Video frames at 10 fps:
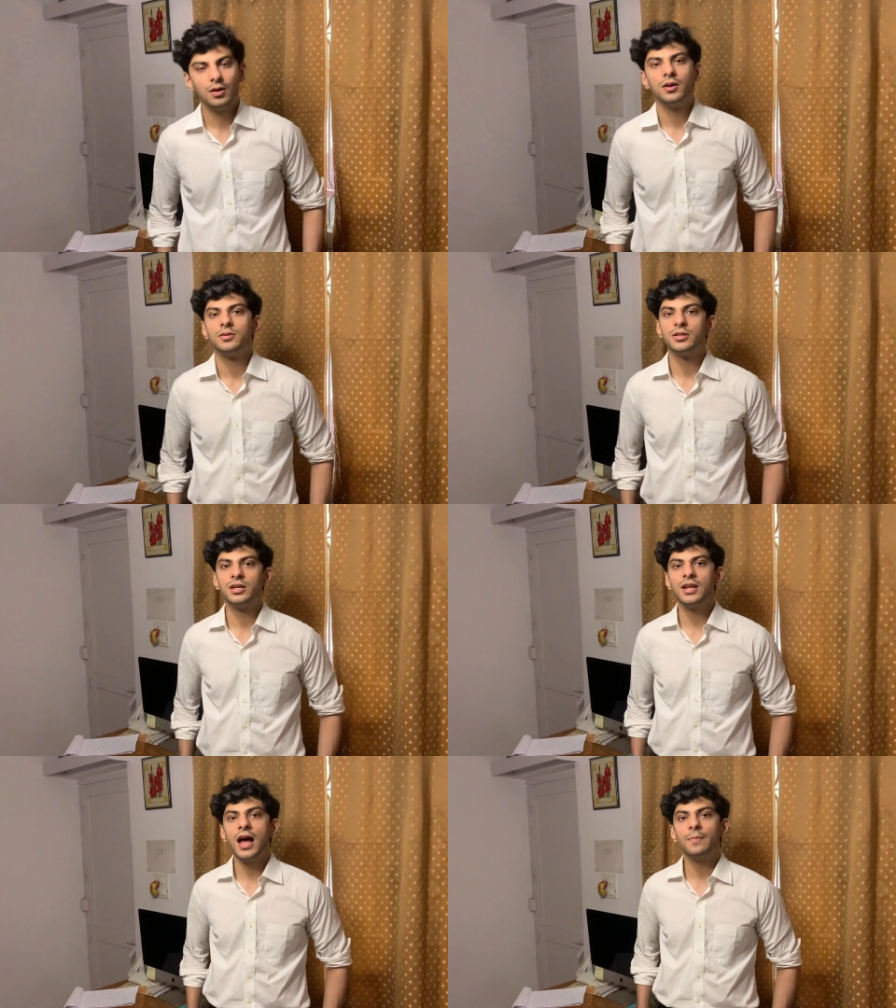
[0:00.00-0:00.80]
This
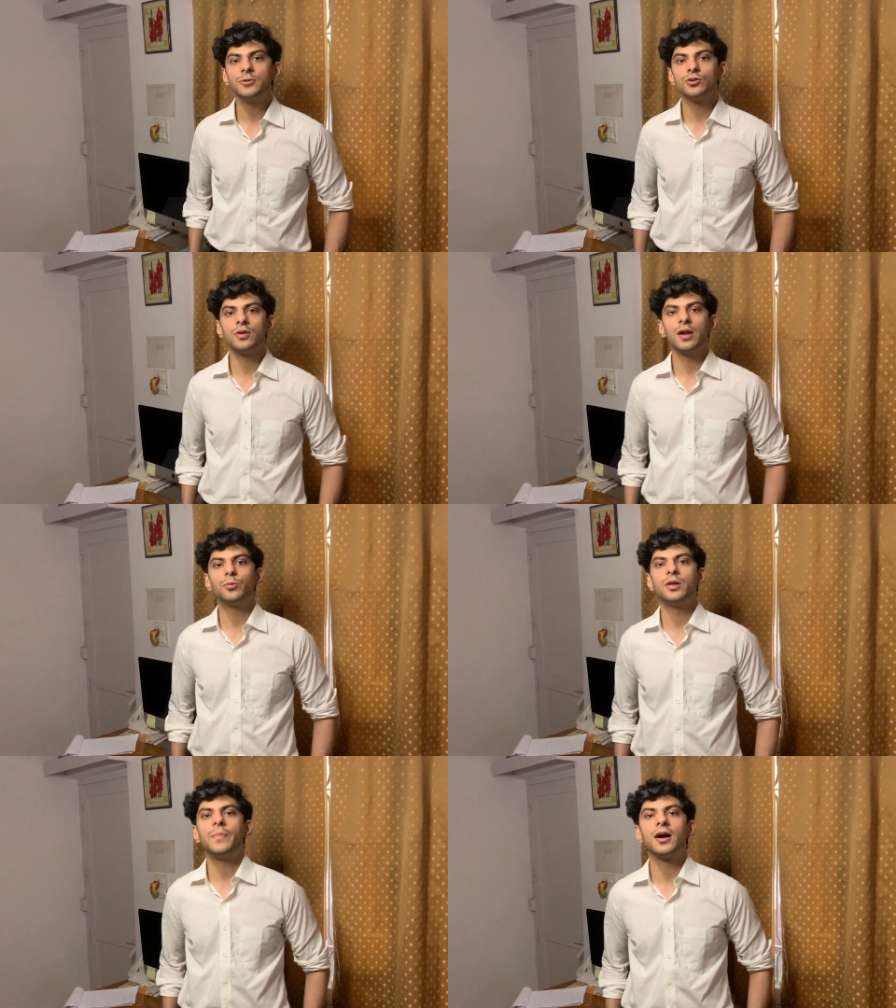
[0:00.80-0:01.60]
entire episode had
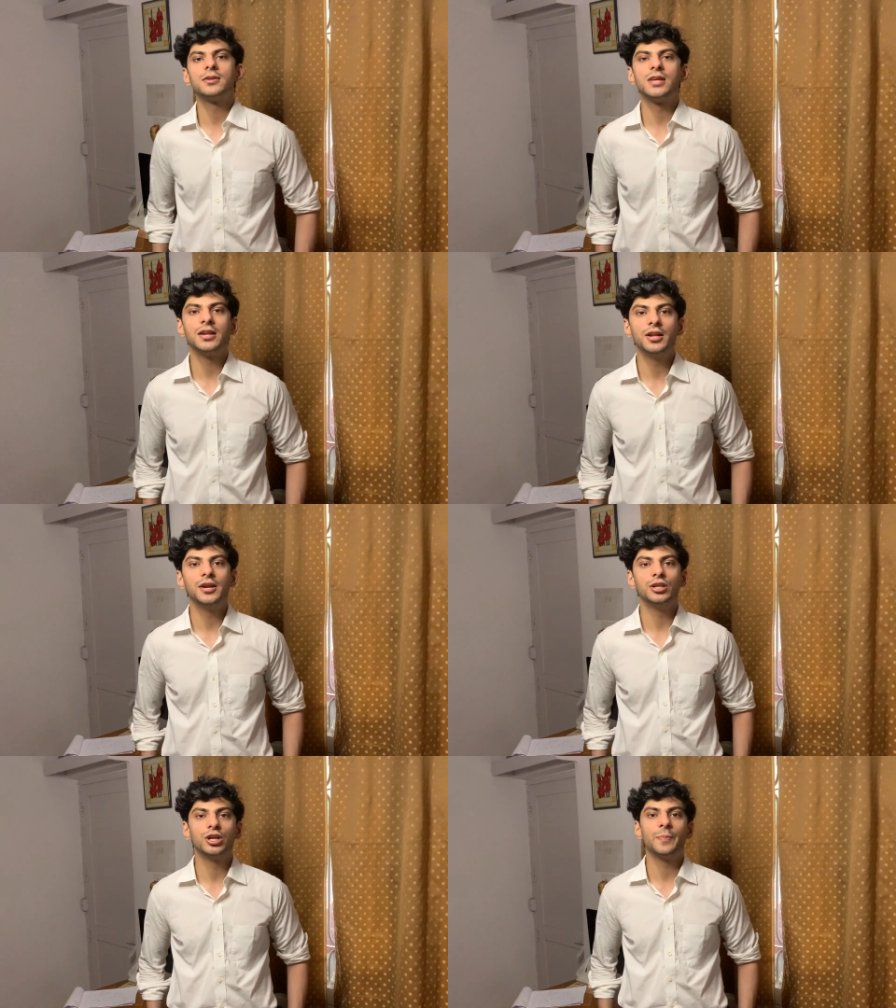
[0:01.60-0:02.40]
put the Pakistani
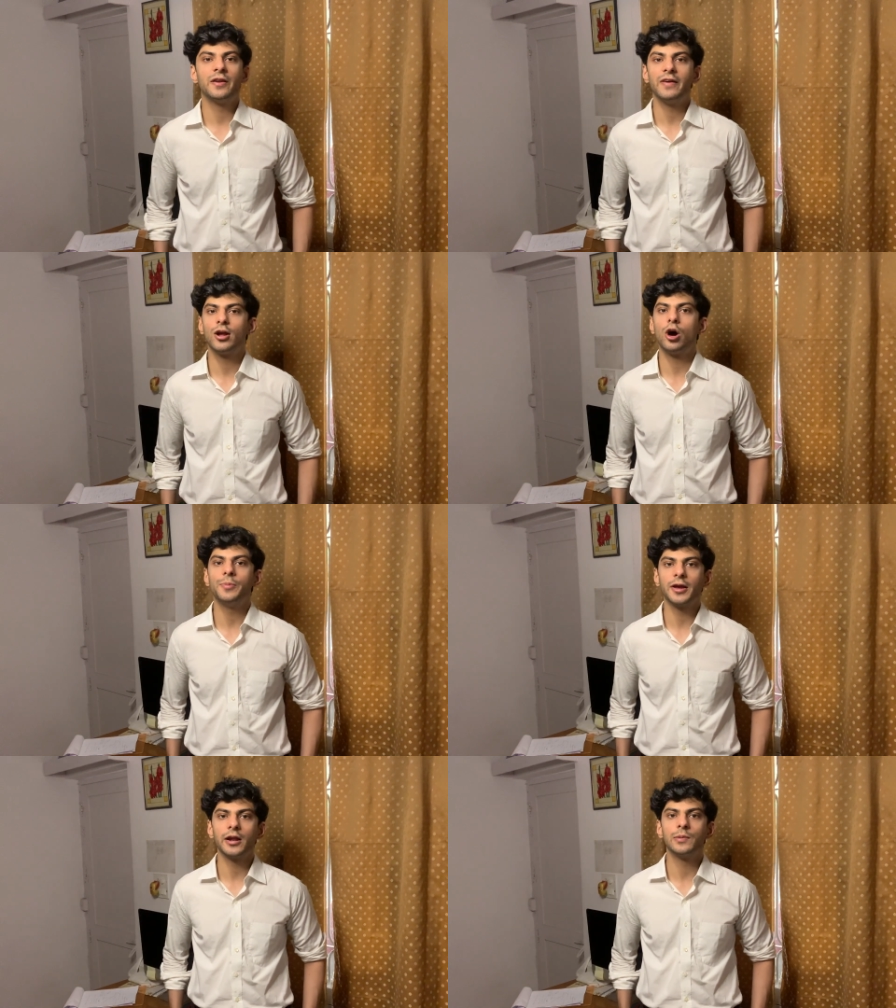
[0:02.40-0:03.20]
leadership in a very
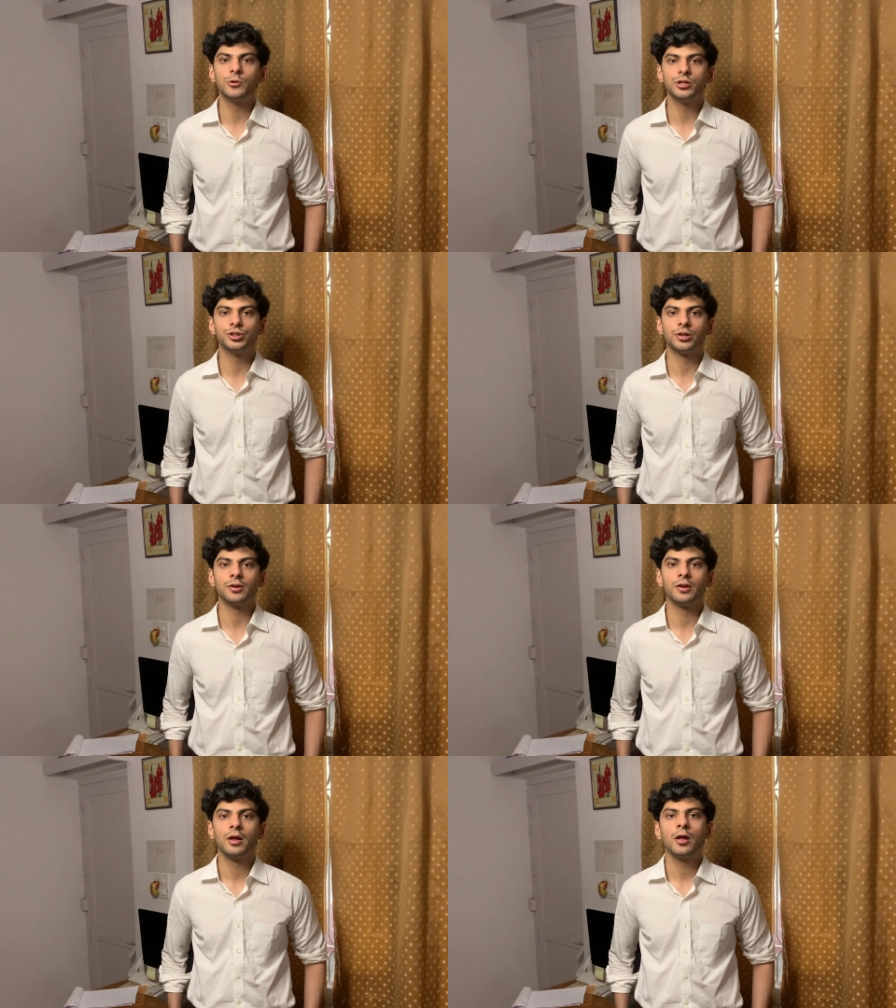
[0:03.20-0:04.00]
complicated position,